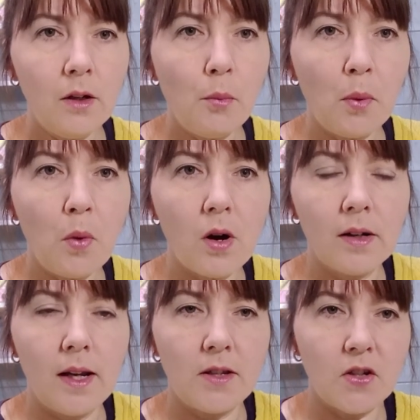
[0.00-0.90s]
Number
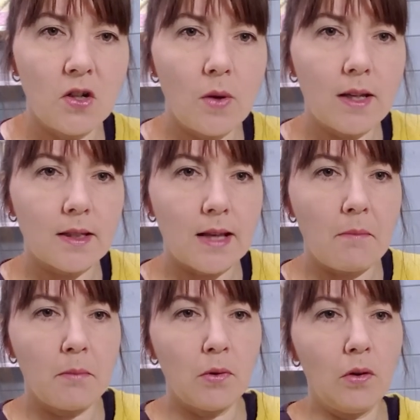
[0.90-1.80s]
one is to
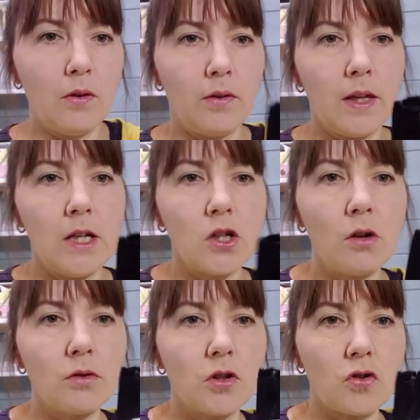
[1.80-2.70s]
assemble the
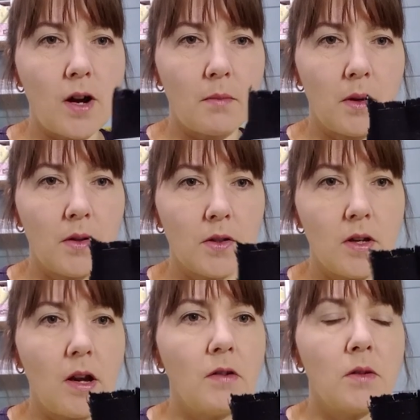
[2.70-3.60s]
shoulder strap. So
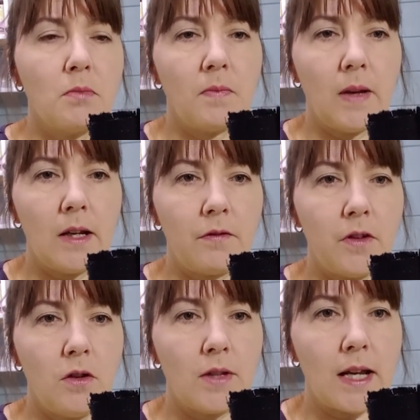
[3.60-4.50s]
you're going to
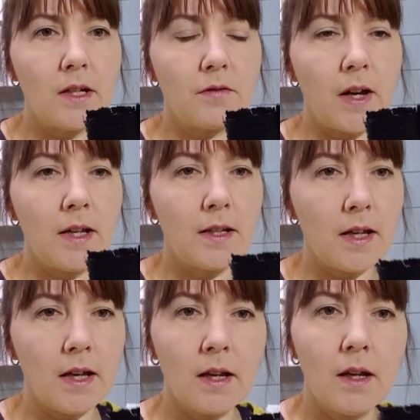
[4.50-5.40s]
fuse
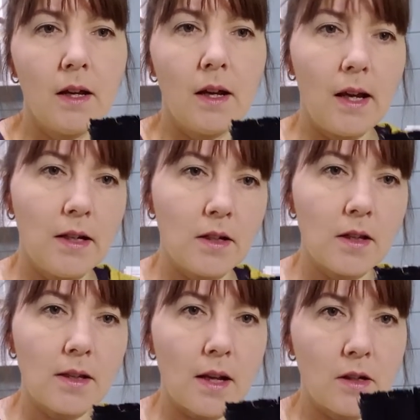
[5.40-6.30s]
interfacing into
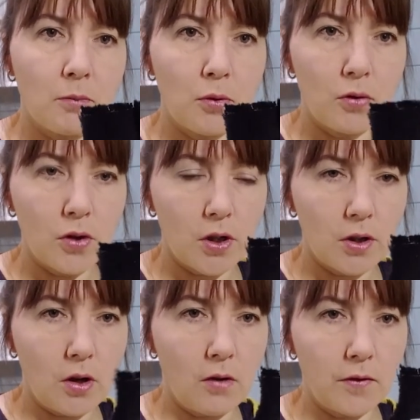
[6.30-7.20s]
the centre
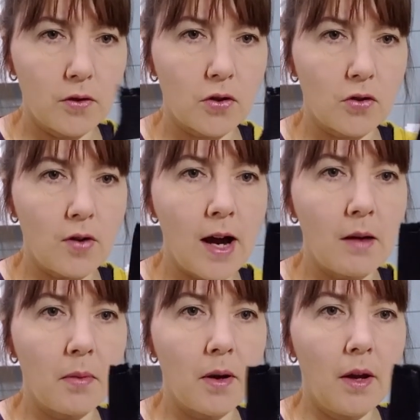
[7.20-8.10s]
portion of your
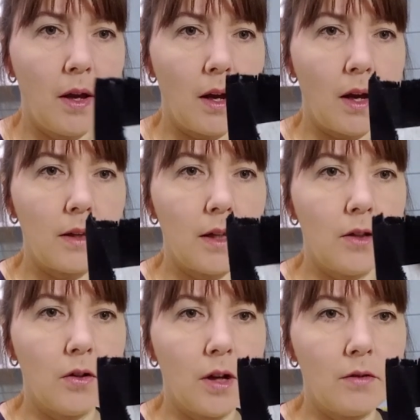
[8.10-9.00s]
strap, and
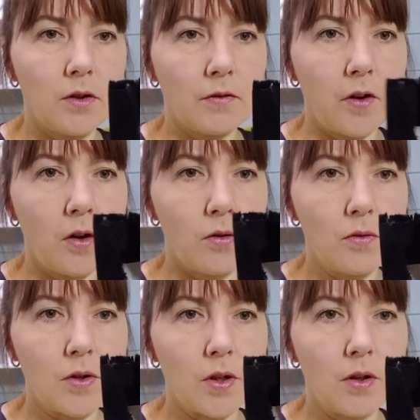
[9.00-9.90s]
then you're going to
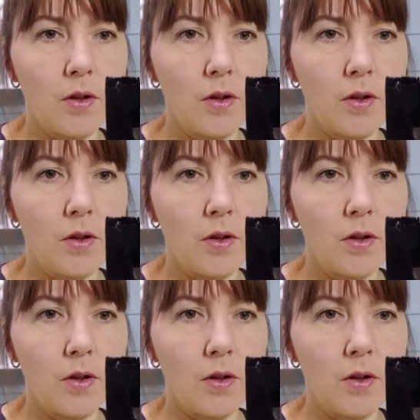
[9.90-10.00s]
fold